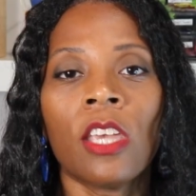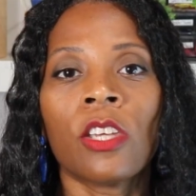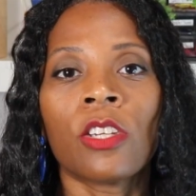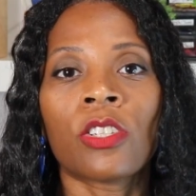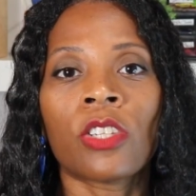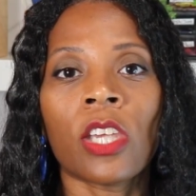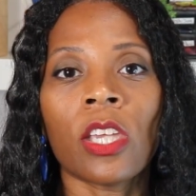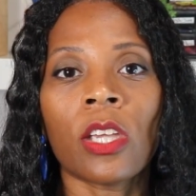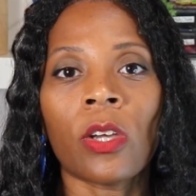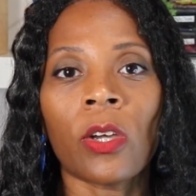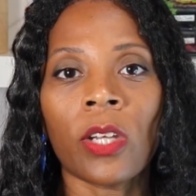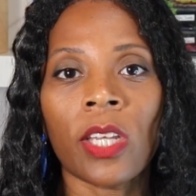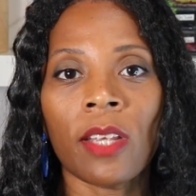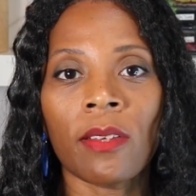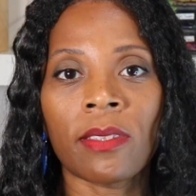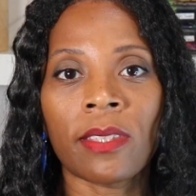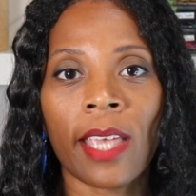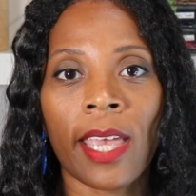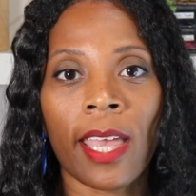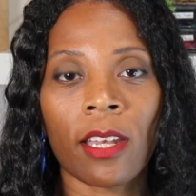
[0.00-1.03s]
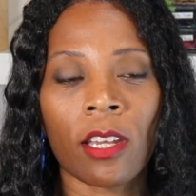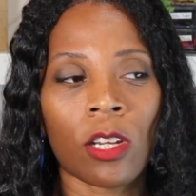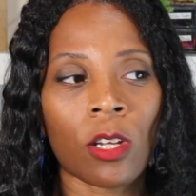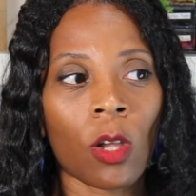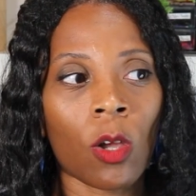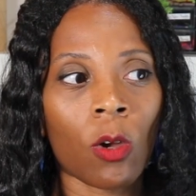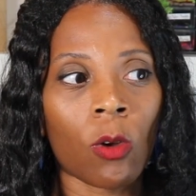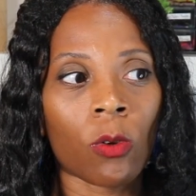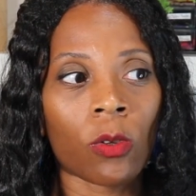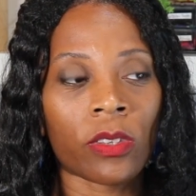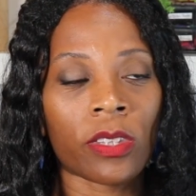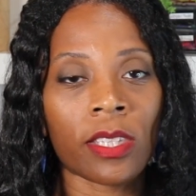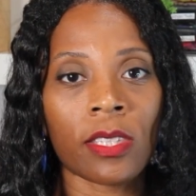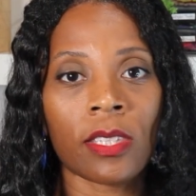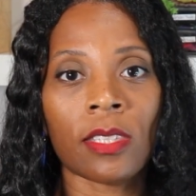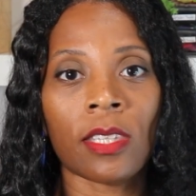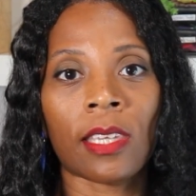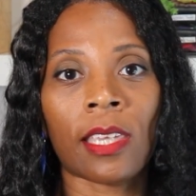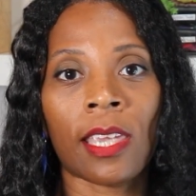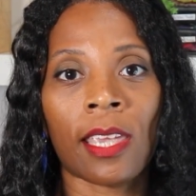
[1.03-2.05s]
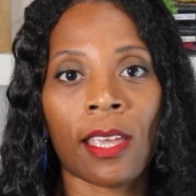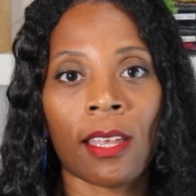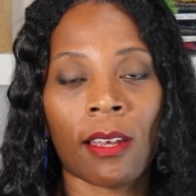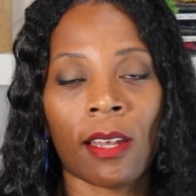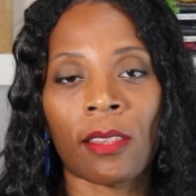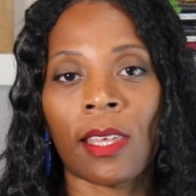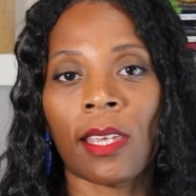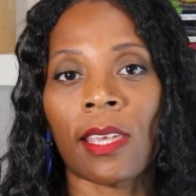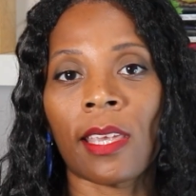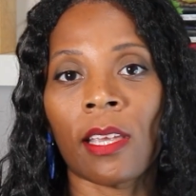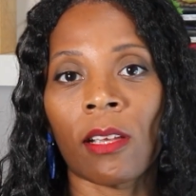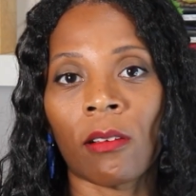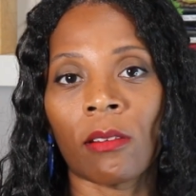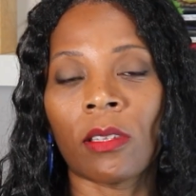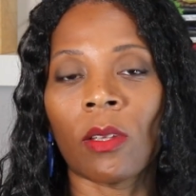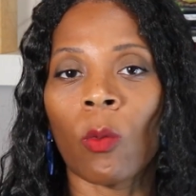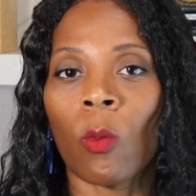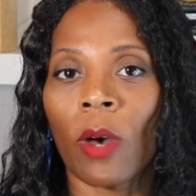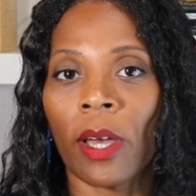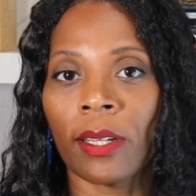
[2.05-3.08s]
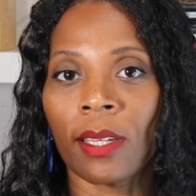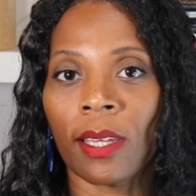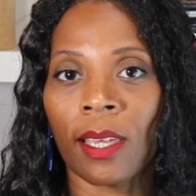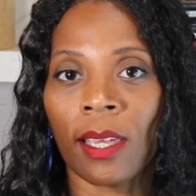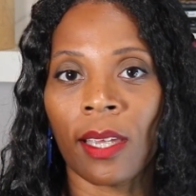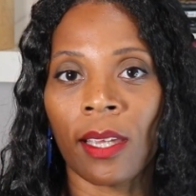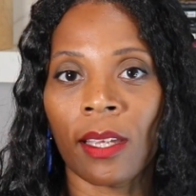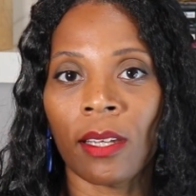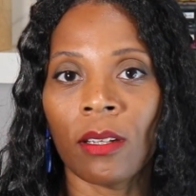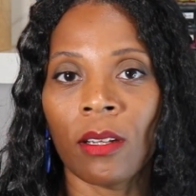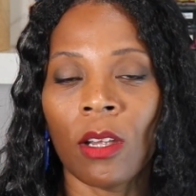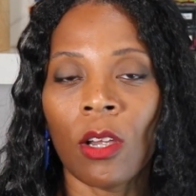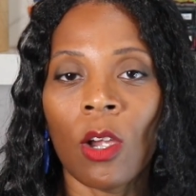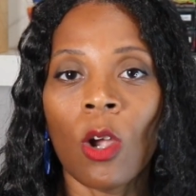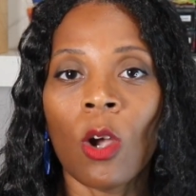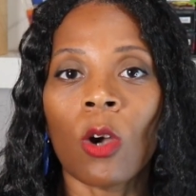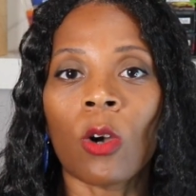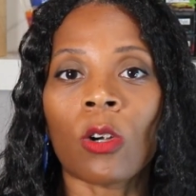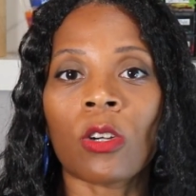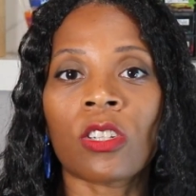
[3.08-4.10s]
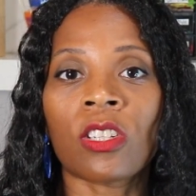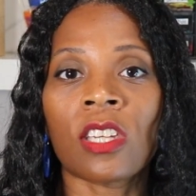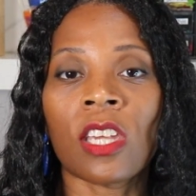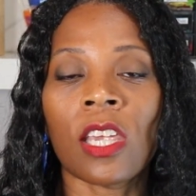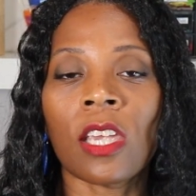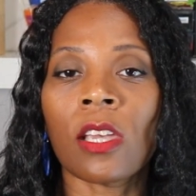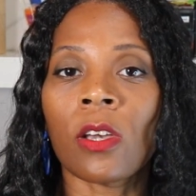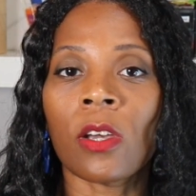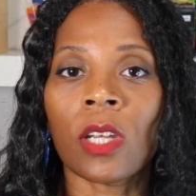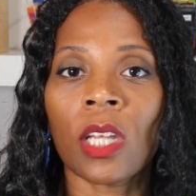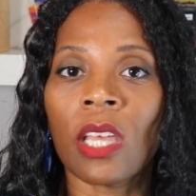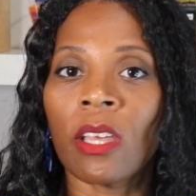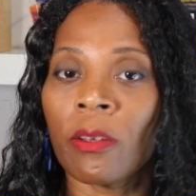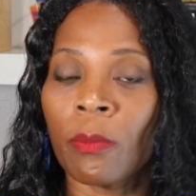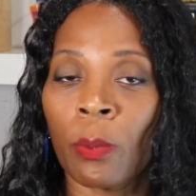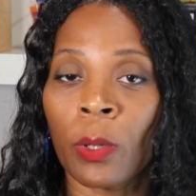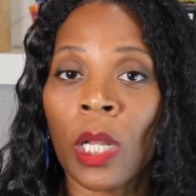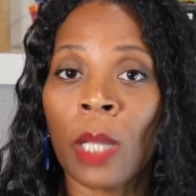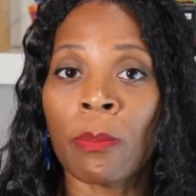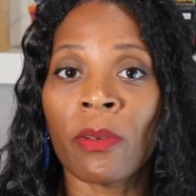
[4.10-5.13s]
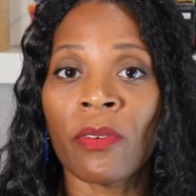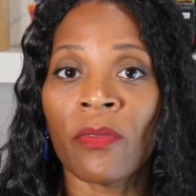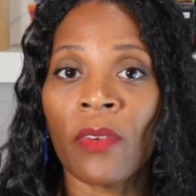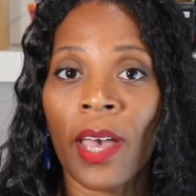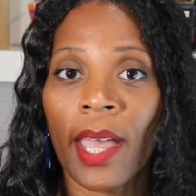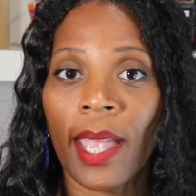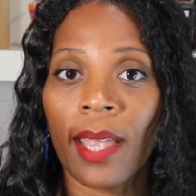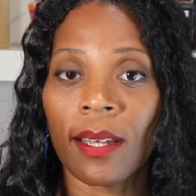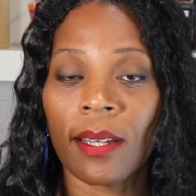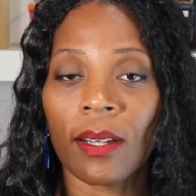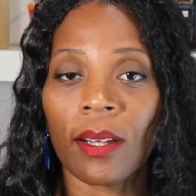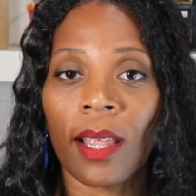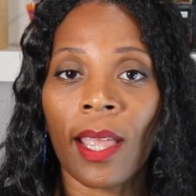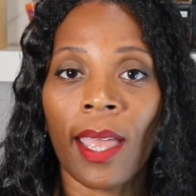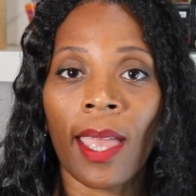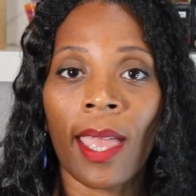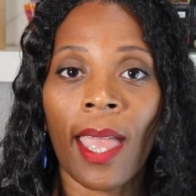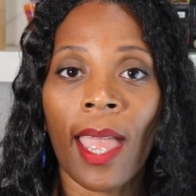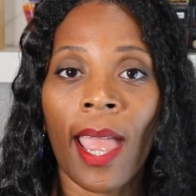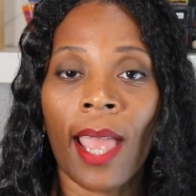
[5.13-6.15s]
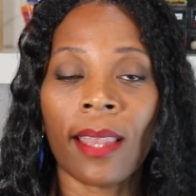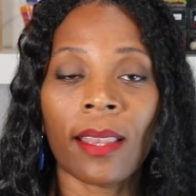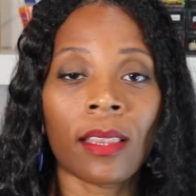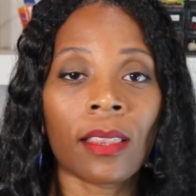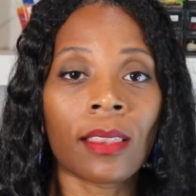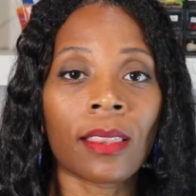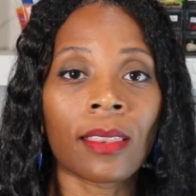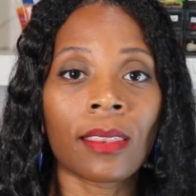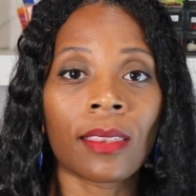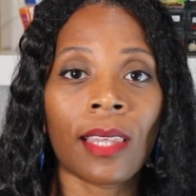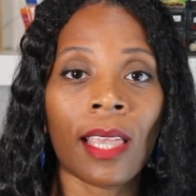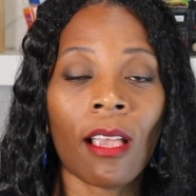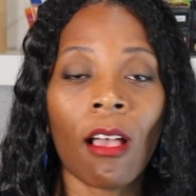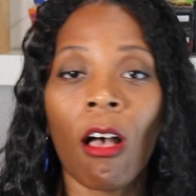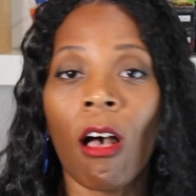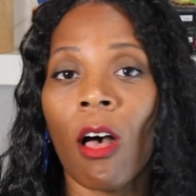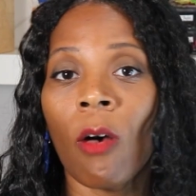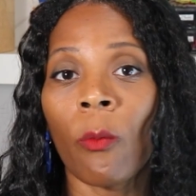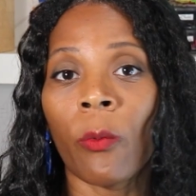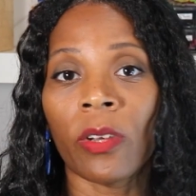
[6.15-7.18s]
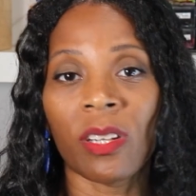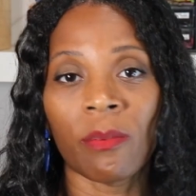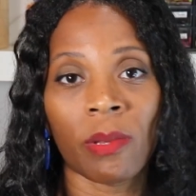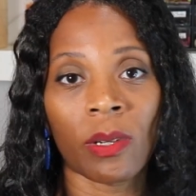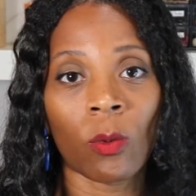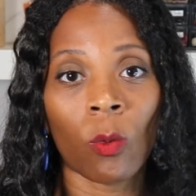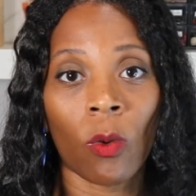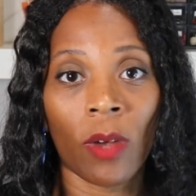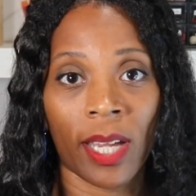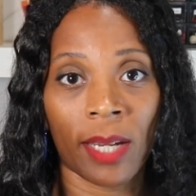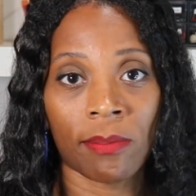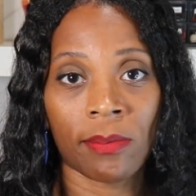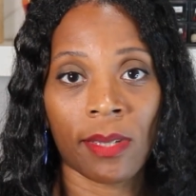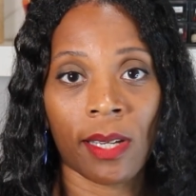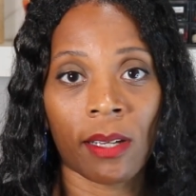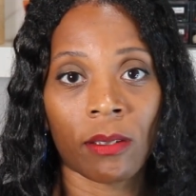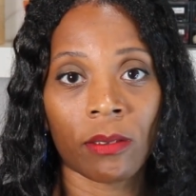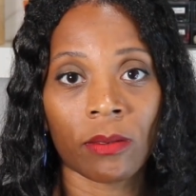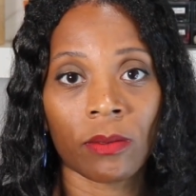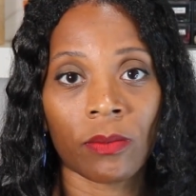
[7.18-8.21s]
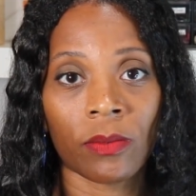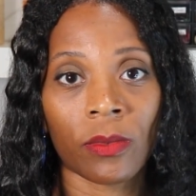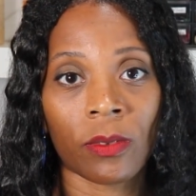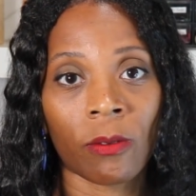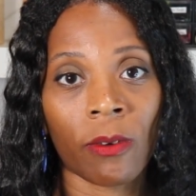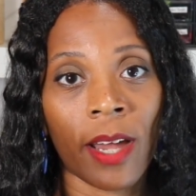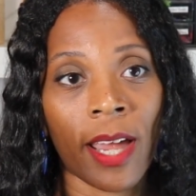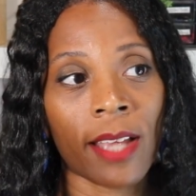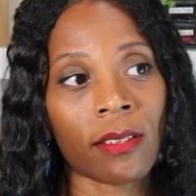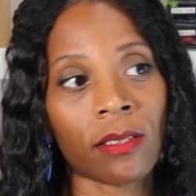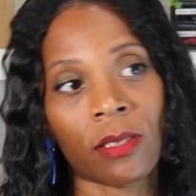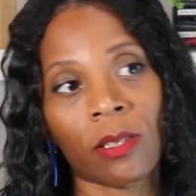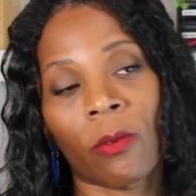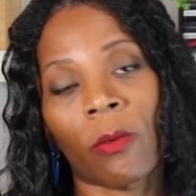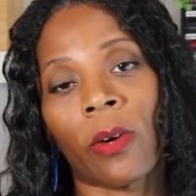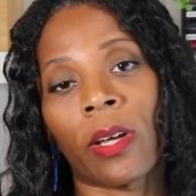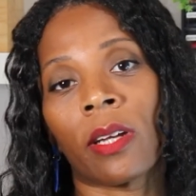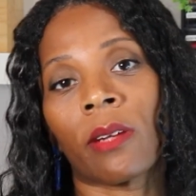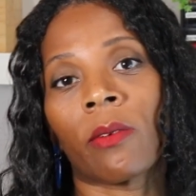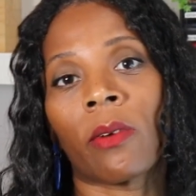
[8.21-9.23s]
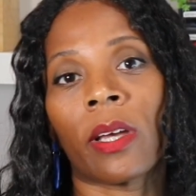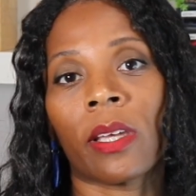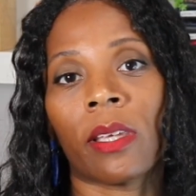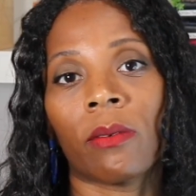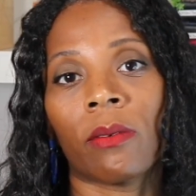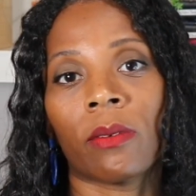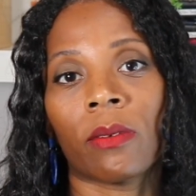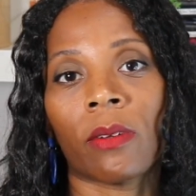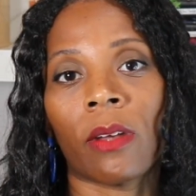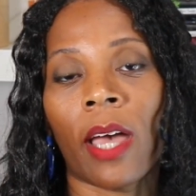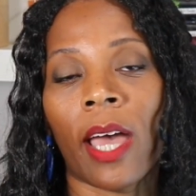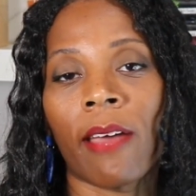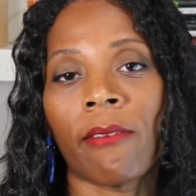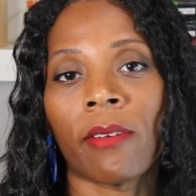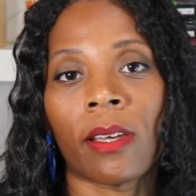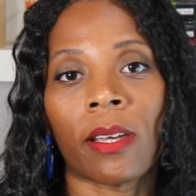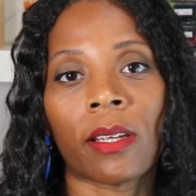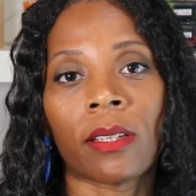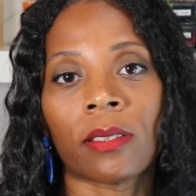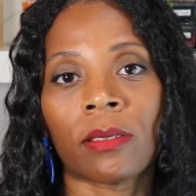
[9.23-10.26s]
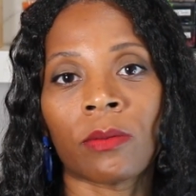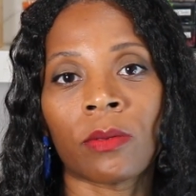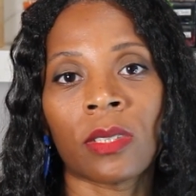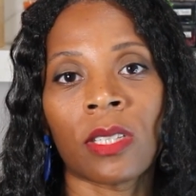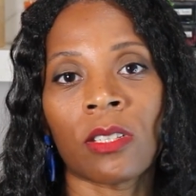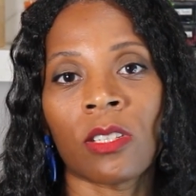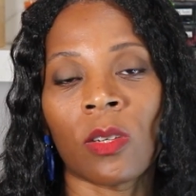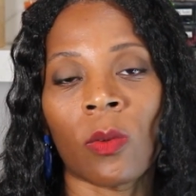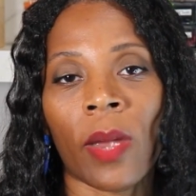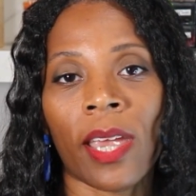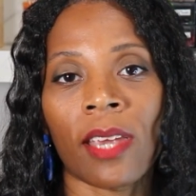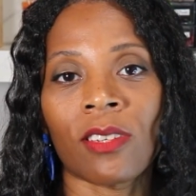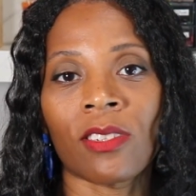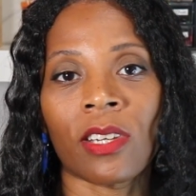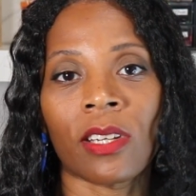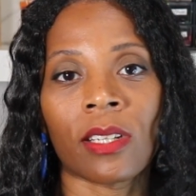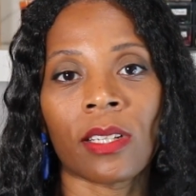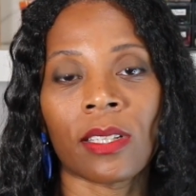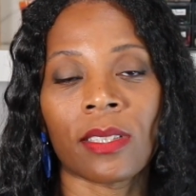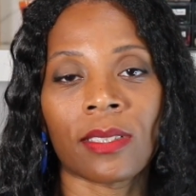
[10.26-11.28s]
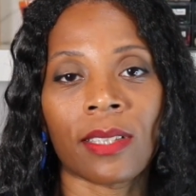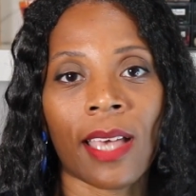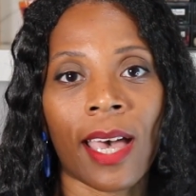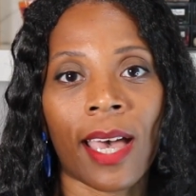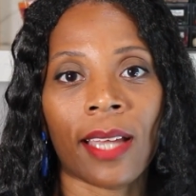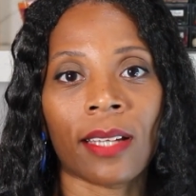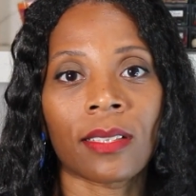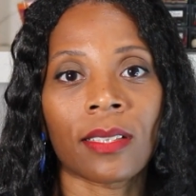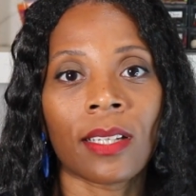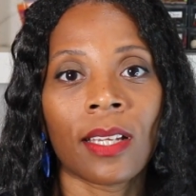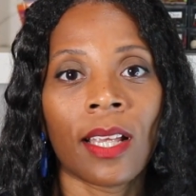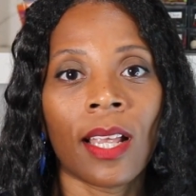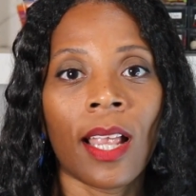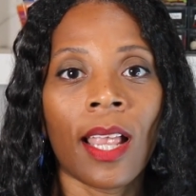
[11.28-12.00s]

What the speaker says: She could have said, this is a kid, and they killed the one kid, or she could have put up a fight, and they all would have been wiped out, right? So what kind of a situation is that?